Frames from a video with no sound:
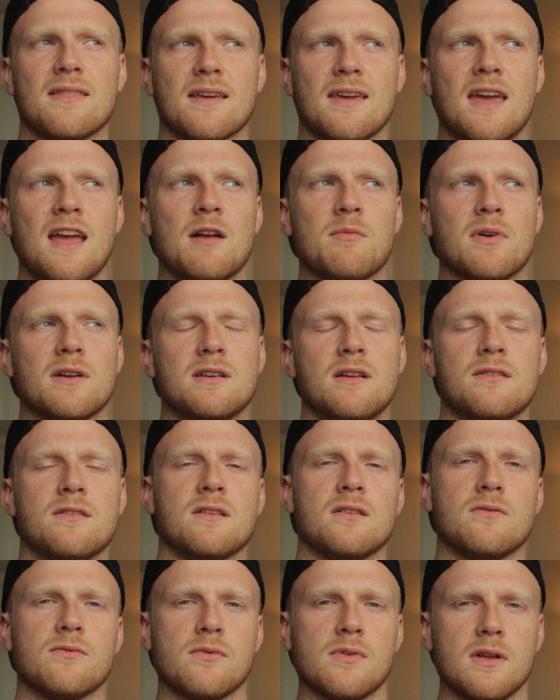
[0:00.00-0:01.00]
the camera
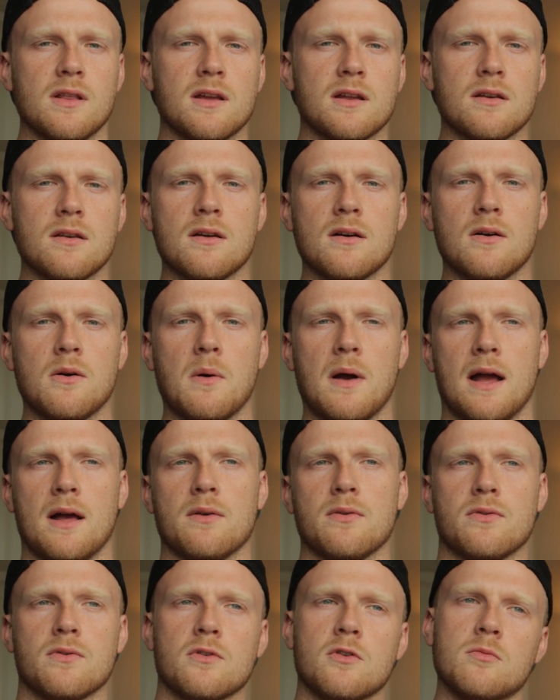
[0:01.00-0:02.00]
doesn't really know how
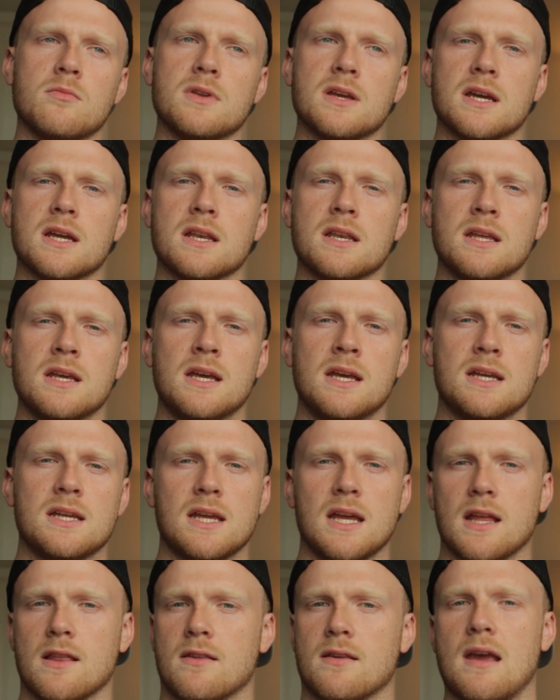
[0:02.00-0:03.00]
zoomed in
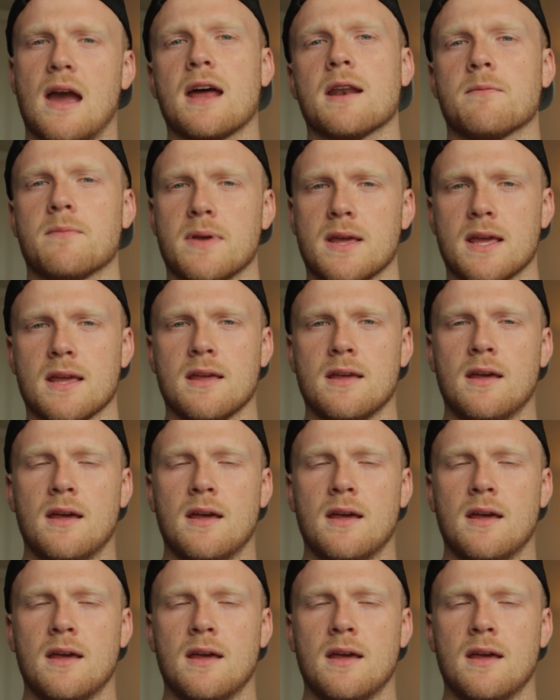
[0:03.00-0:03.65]
it's gotta be.